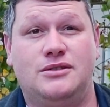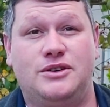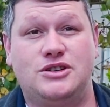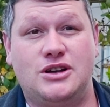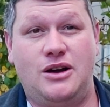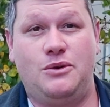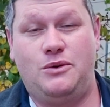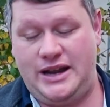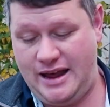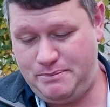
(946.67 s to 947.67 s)
Because
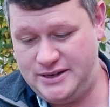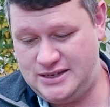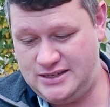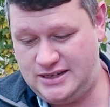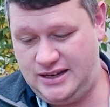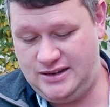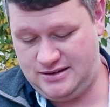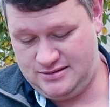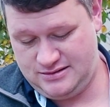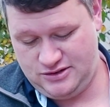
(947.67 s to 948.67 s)
what happens is
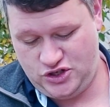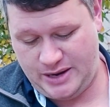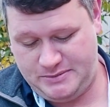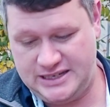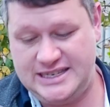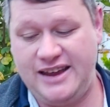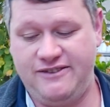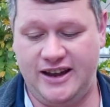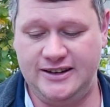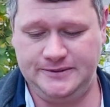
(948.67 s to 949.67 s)
in chapter
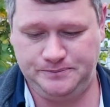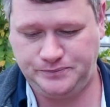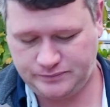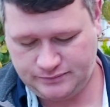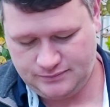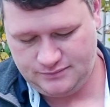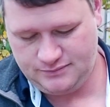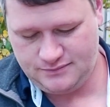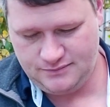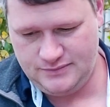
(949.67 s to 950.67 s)
7,
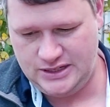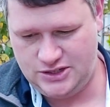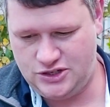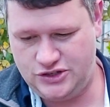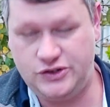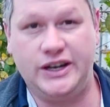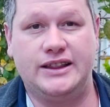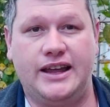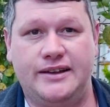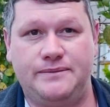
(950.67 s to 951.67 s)
let's just
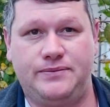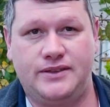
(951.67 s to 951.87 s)
read there.